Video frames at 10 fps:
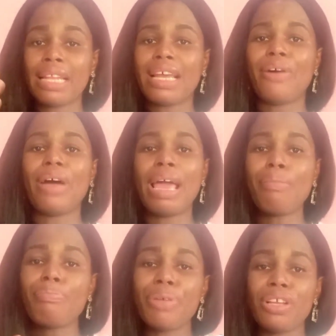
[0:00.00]
now
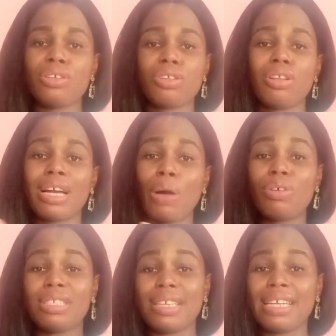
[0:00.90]
MB is no longer
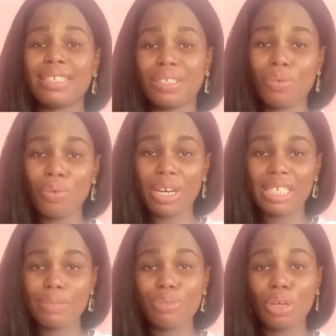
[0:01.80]
what is ending the
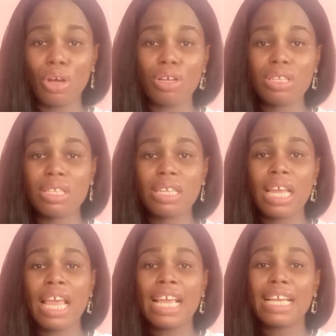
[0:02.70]
word because
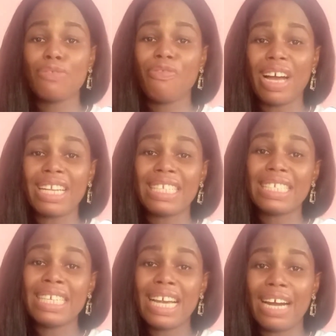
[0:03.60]
you've
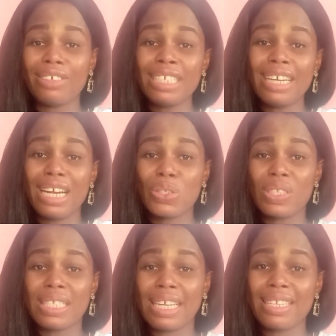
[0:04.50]
added ER is
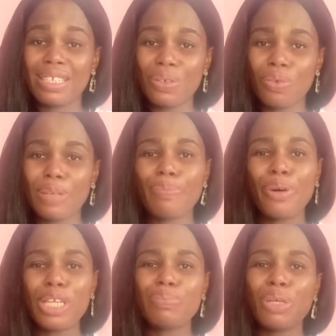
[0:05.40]
what is ending the word.
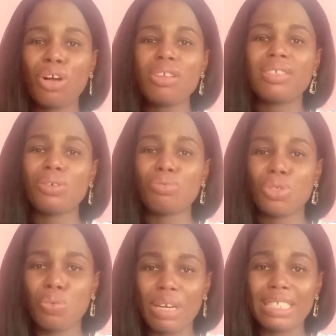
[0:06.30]
But because the
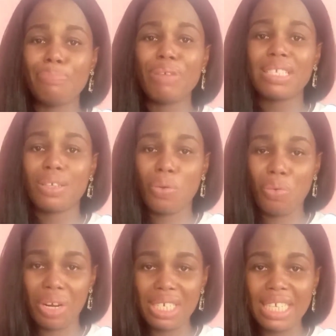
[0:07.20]
root word, the basic
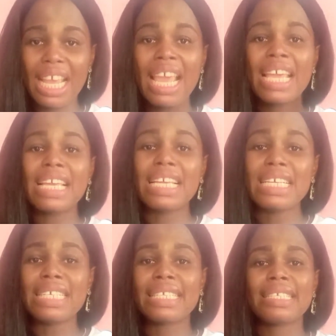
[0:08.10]
word
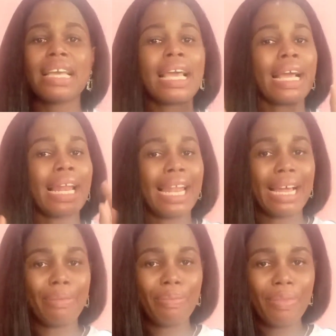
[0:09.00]
is
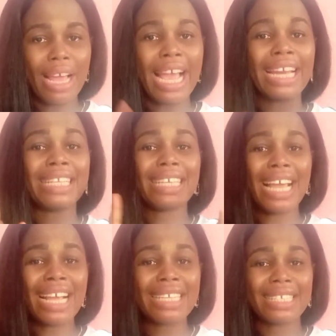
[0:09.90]
climb and it
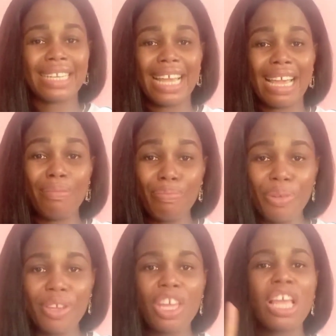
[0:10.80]
ends in
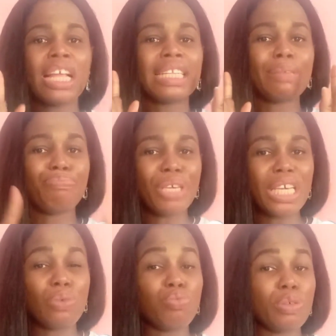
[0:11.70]
MB, the
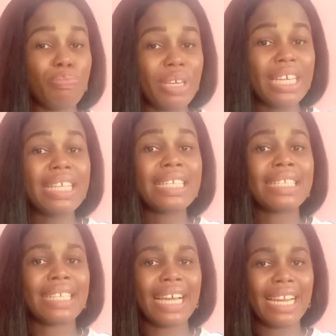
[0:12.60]
B will be
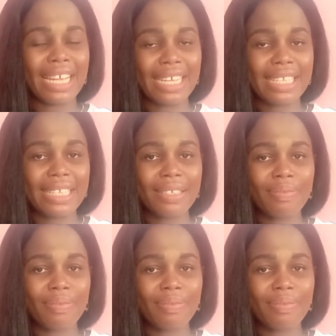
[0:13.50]
silent.